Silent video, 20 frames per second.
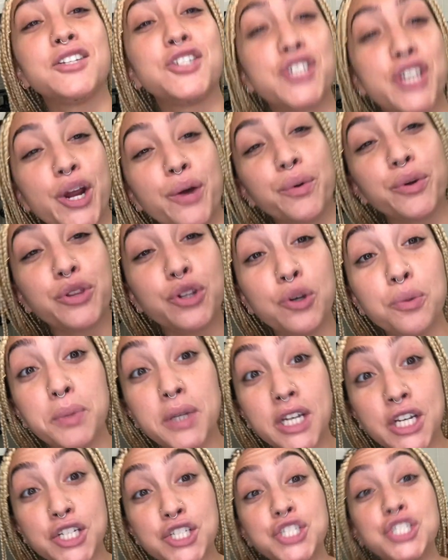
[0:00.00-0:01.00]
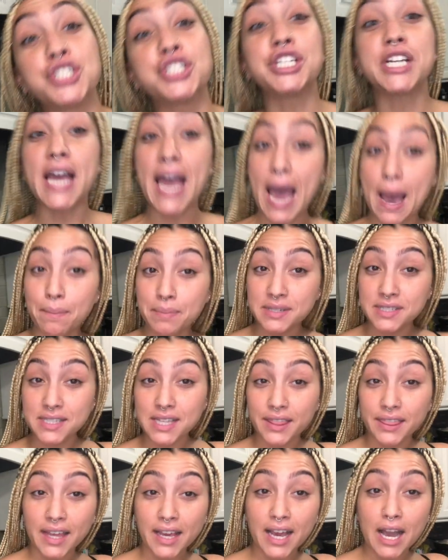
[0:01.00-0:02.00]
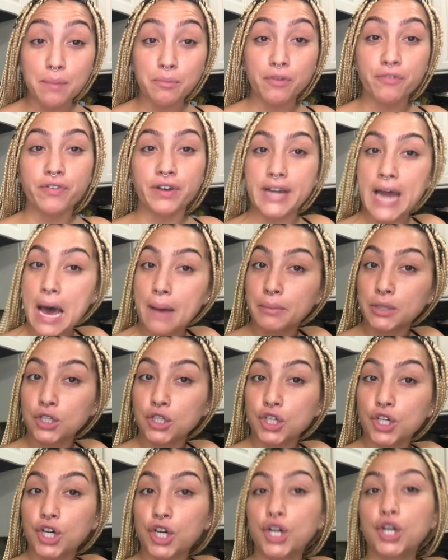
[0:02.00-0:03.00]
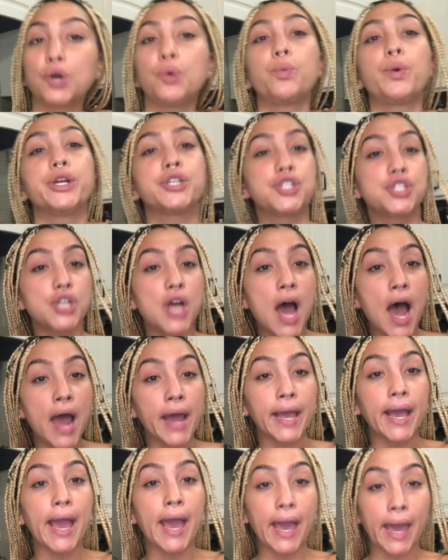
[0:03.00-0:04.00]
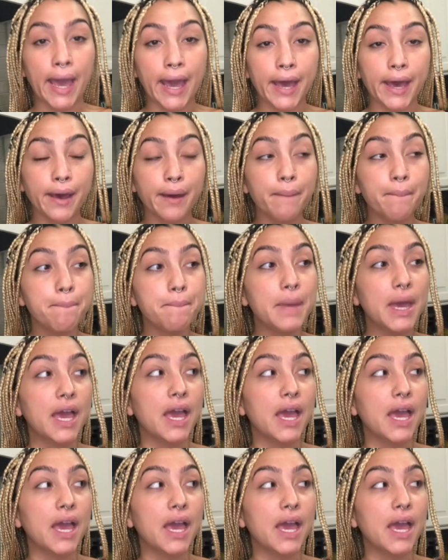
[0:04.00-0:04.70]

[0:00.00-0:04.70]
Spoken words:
share with you because she happens to think I'm a phenomenal cook, which I am,